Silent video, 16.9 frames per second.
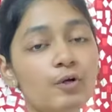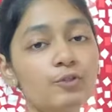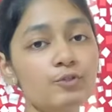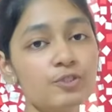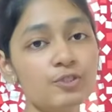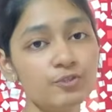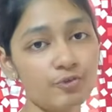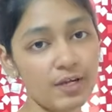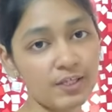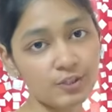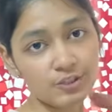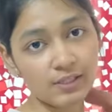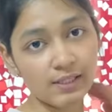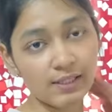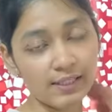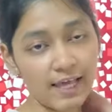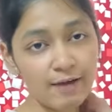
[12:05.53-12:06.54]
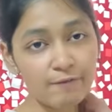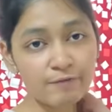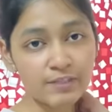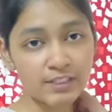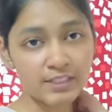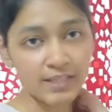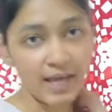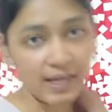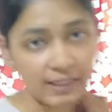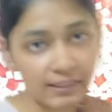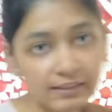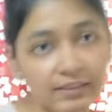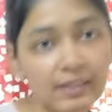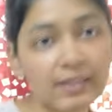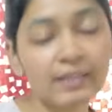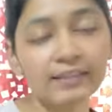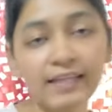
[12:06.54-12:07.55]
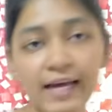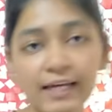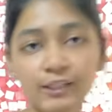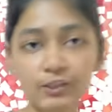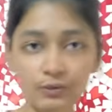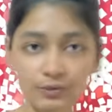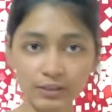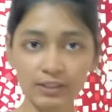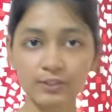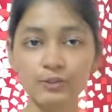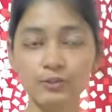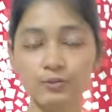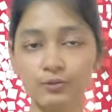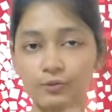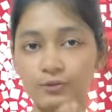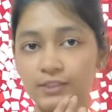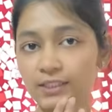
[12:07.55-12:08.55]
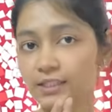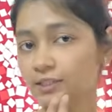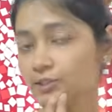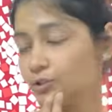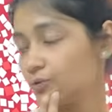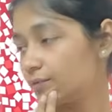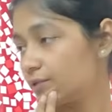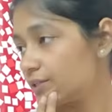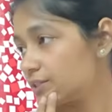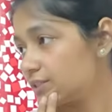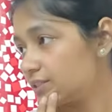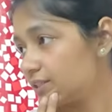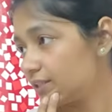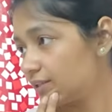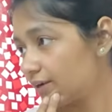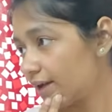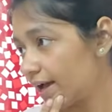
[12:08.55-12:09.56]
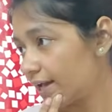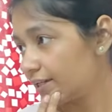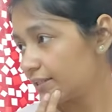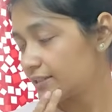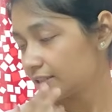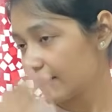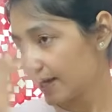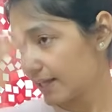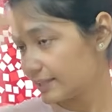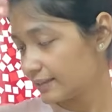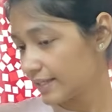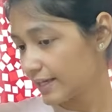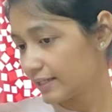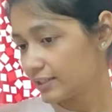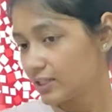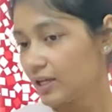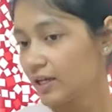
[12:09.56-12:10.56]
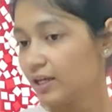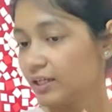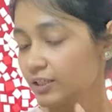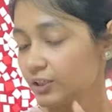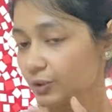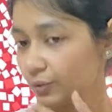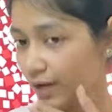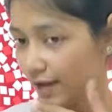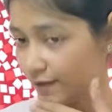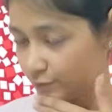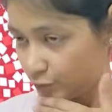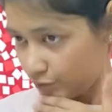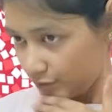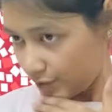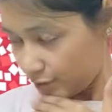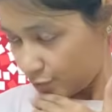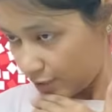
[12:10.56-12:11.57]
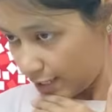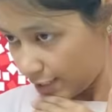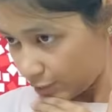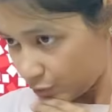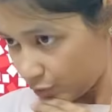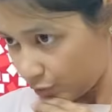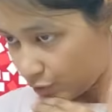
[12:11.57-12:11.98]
to stretch the left side, then you need to rotate towards the right and then you have to retract your